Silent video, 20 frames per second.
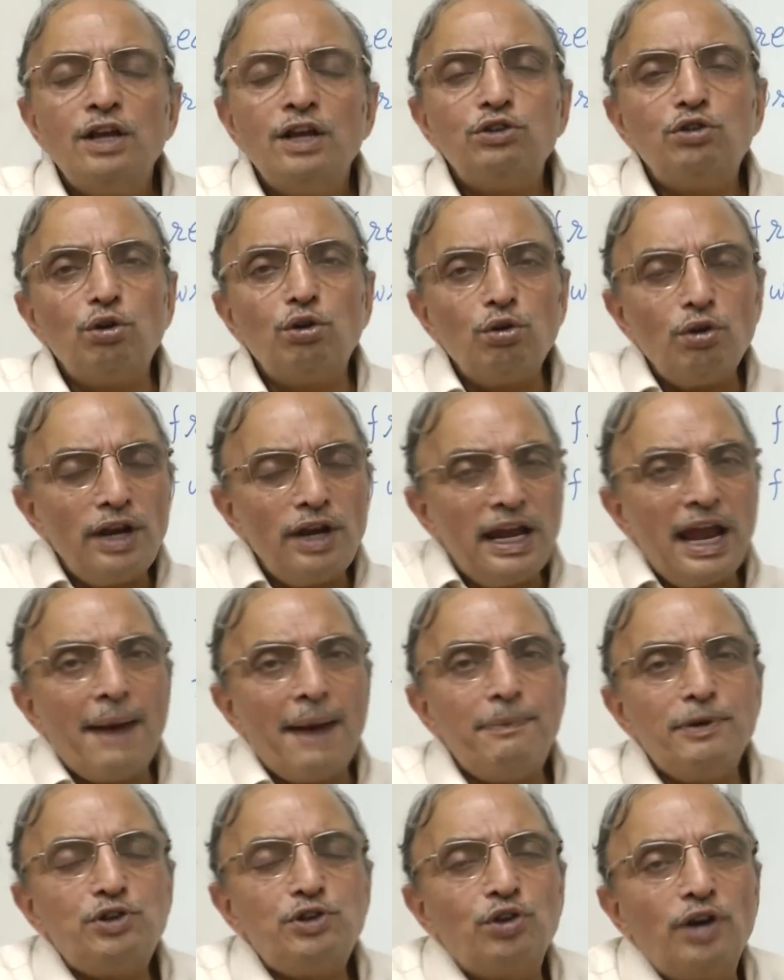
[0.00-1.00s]
So, to
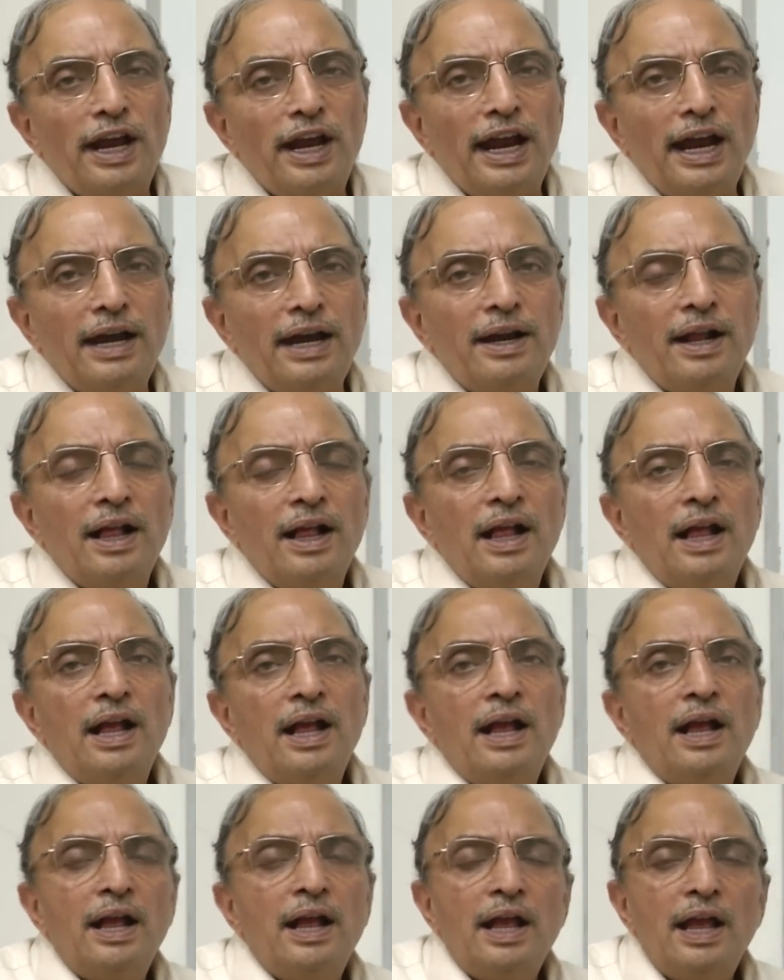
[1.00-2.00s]
recapitulate,
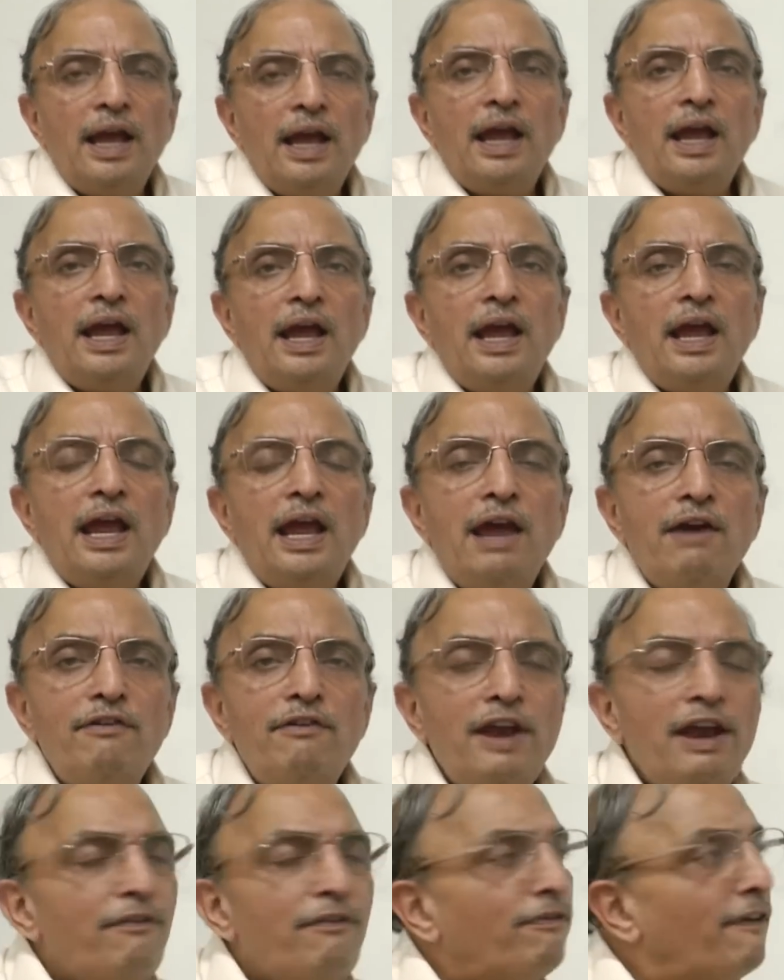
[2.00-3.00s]

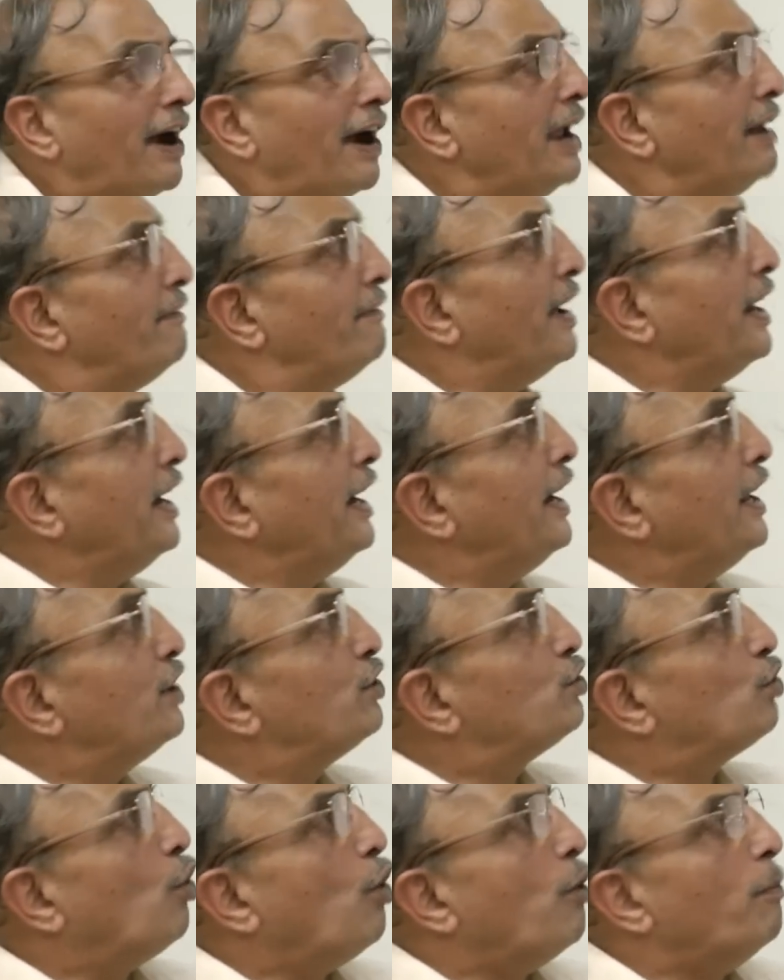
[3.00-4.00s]
every file when it
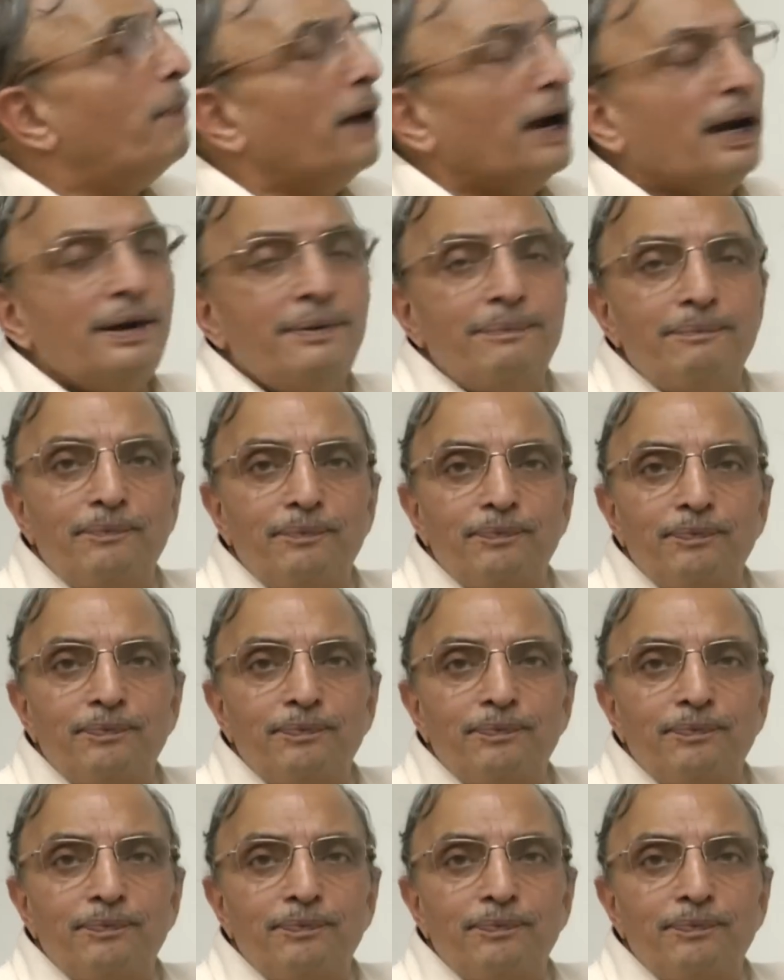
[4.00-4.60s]
is opened,